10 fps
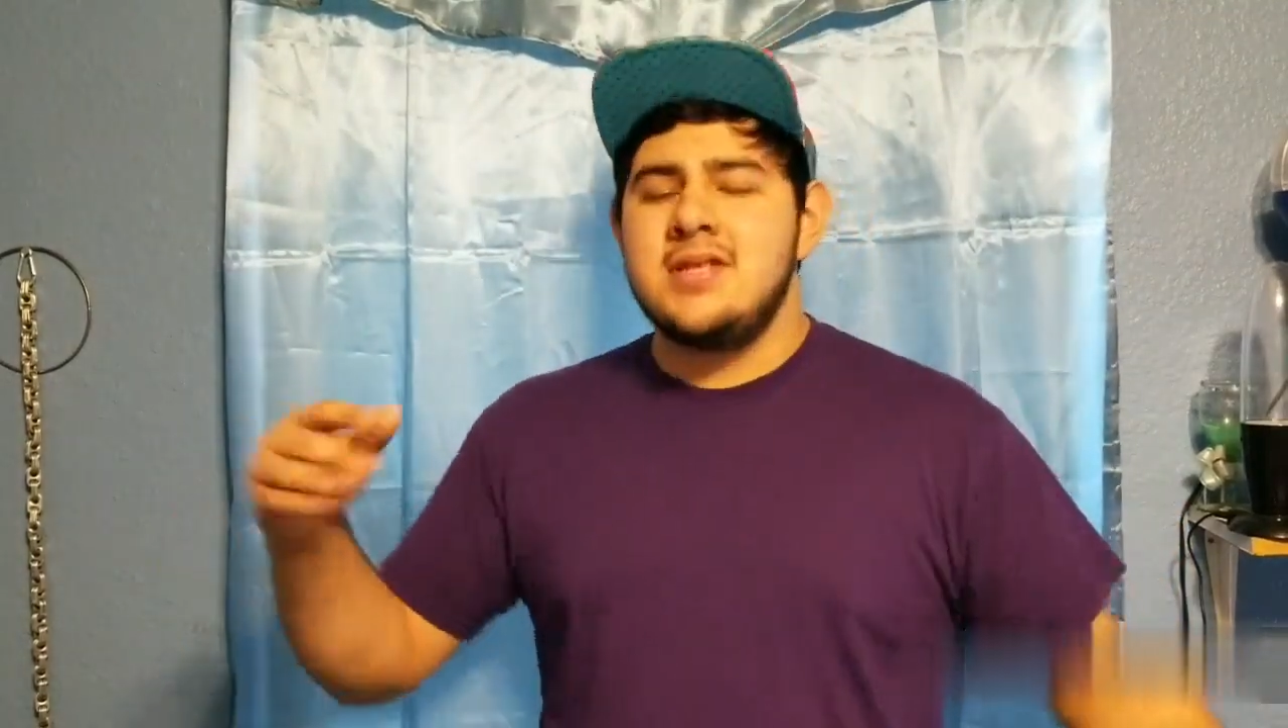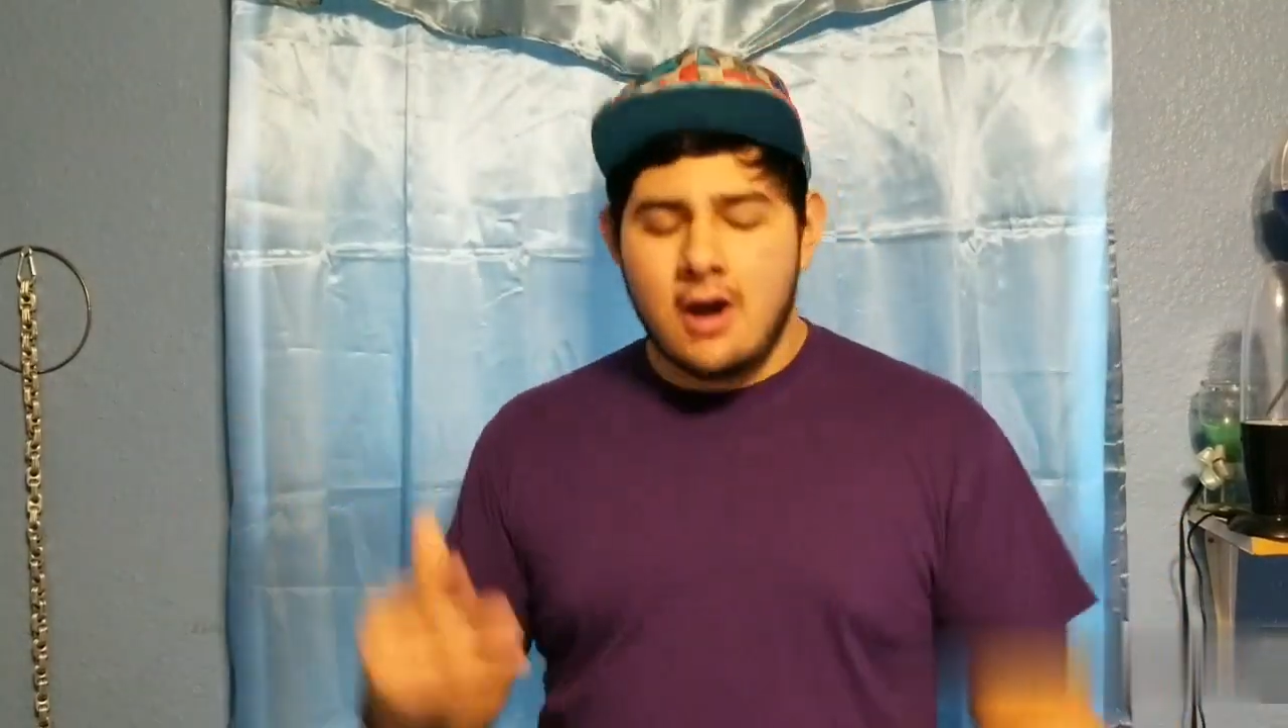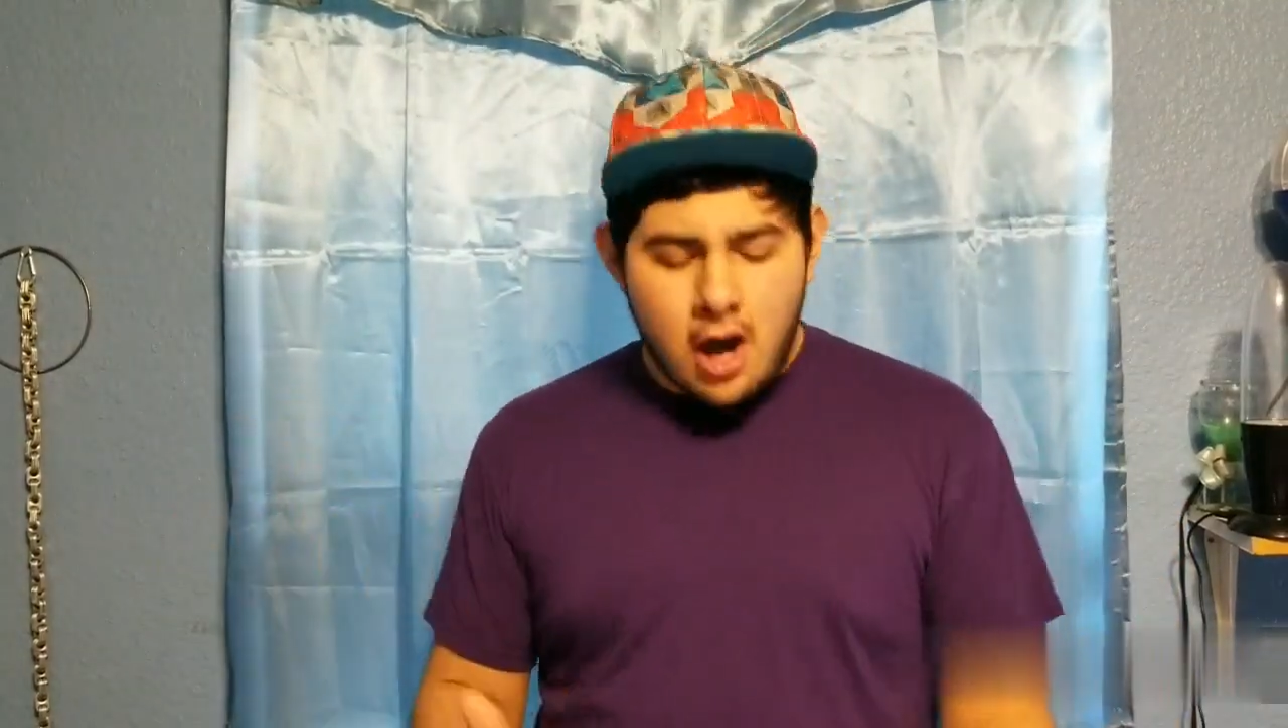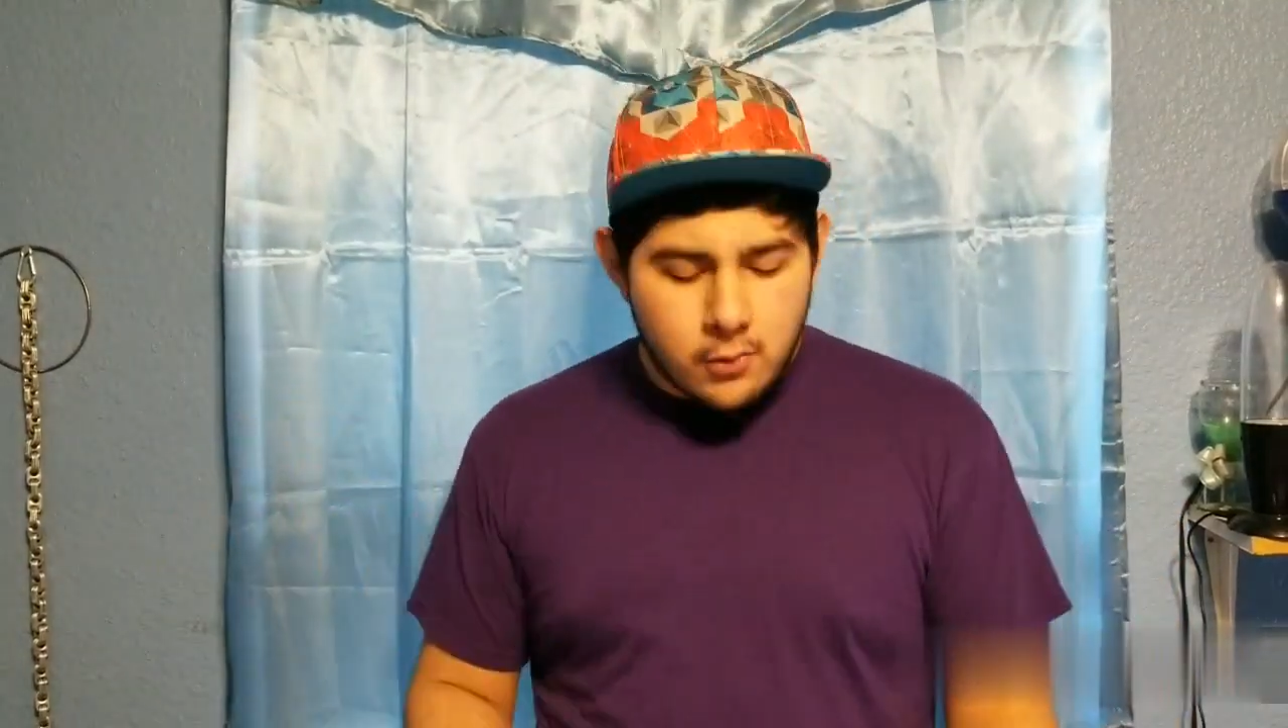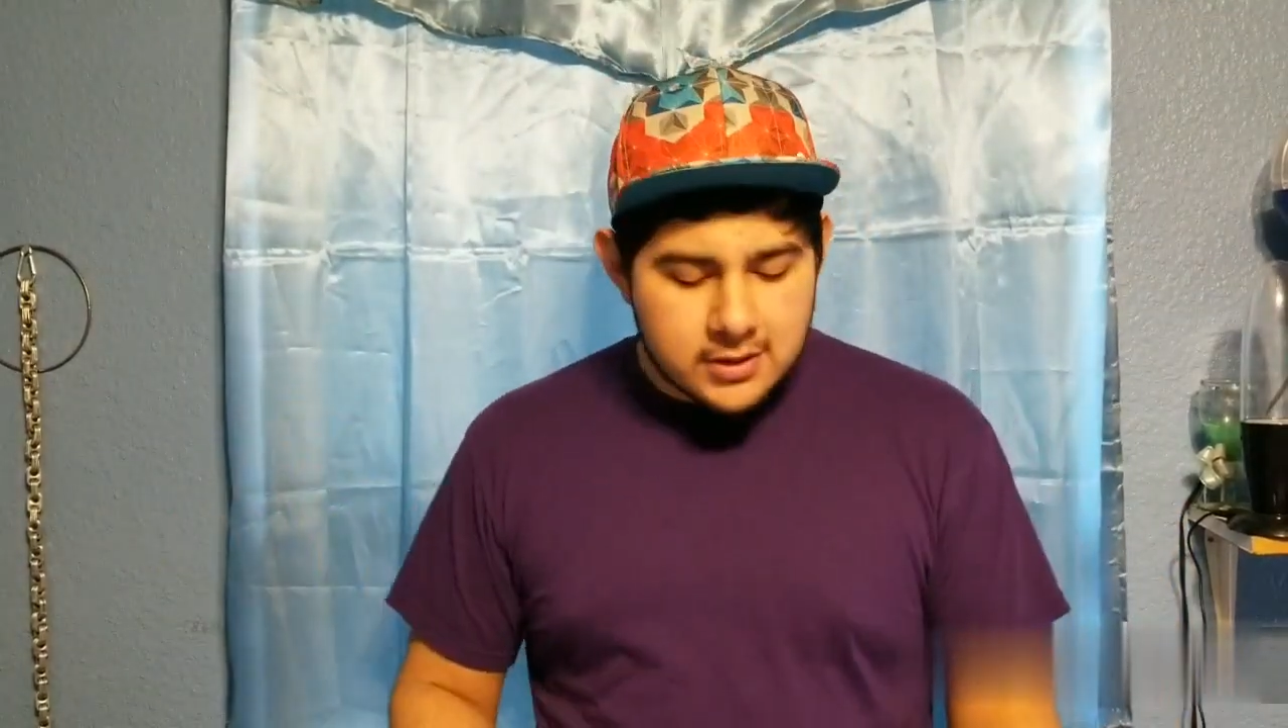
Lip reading: the odd